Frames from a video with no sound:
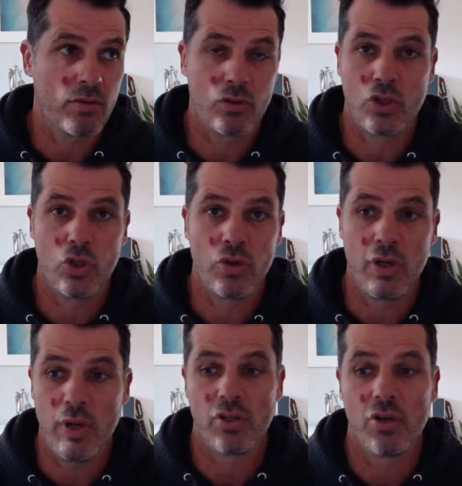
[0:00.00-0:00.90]
2-3
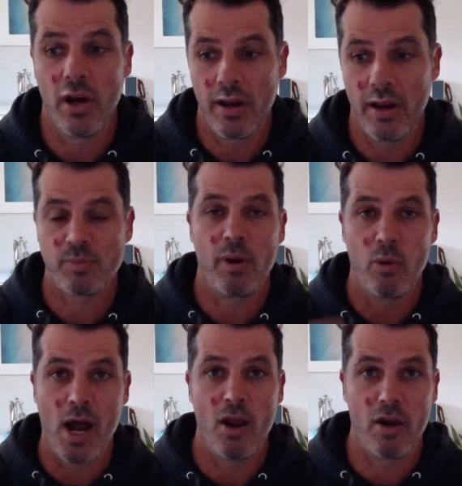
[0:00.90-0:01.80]
weeks ago, and that's probably why a
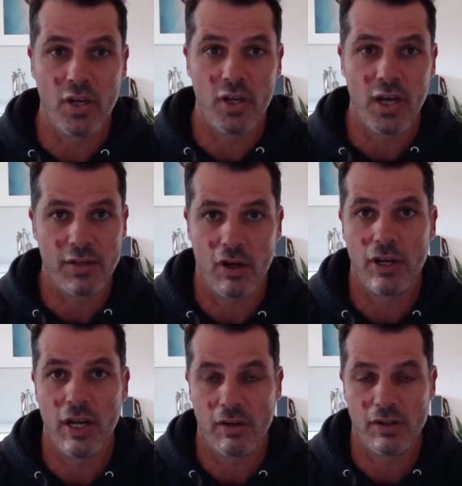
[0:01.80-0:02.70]
lot of you guys are on here,
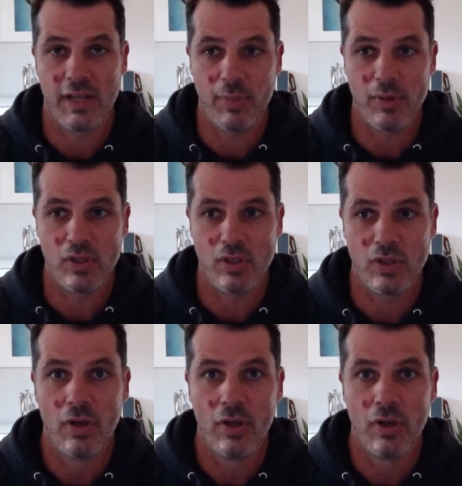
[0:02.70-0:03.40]
because it's happened to you.